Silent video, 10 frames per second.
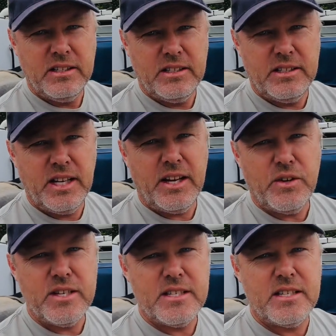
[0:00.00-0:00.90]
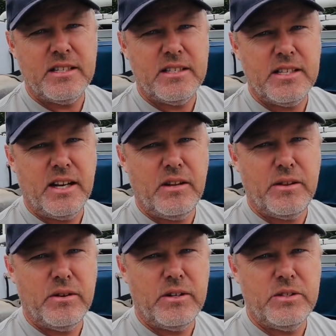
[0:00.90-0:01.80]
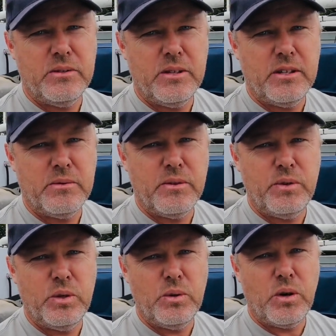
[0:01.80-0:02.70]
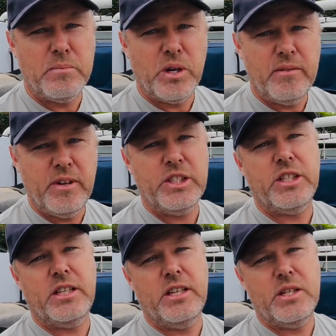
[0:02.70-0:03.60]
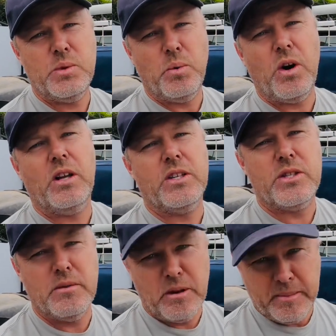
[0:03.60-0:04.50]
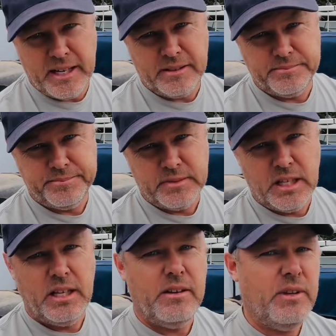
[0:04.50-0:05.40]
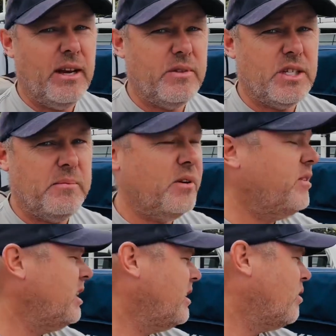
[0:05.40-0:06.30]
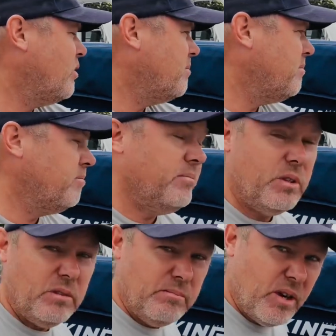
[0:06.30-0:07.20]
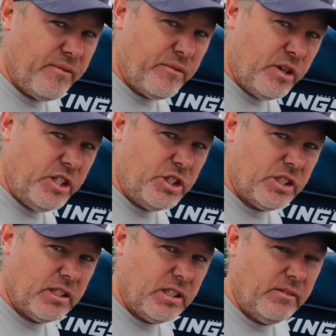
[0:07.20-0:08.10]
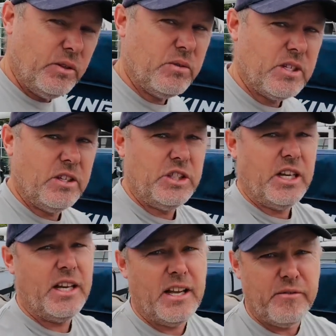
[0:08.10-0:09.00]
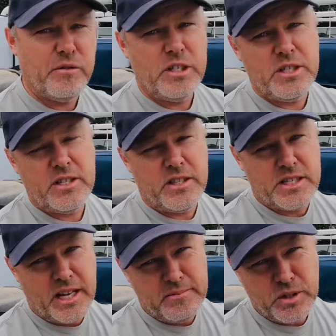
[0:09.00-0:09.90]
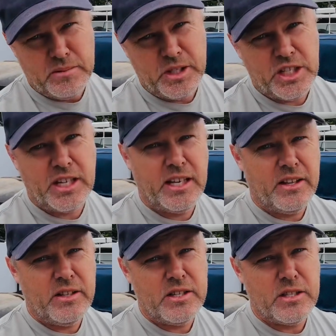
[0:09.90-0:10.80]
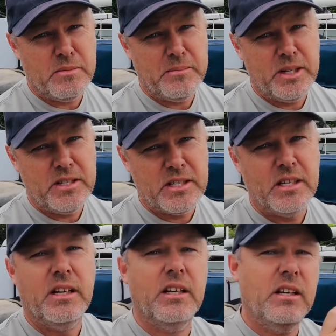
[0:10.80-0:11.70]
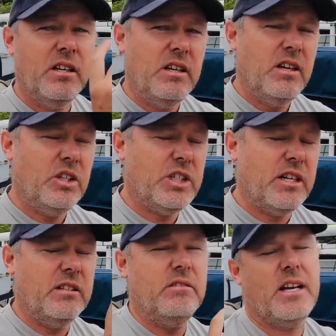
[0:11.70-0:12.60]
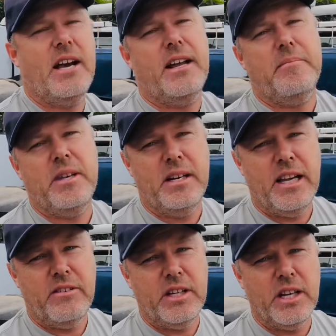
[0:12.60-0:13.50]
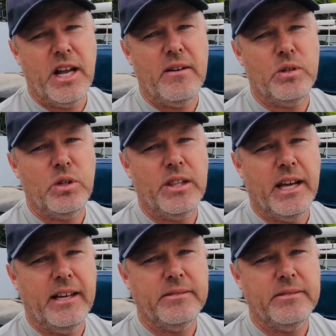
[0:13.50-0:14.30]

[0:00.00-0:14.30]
G'day guys, today I thought I'd do a review on my Adventure Kings wireless thermometer. If you haven't seen my video on my fridge, if you're also checking out fridges at the same time you're checking out these thermometers, I'll chuck a little card up there now and you can have a look at that.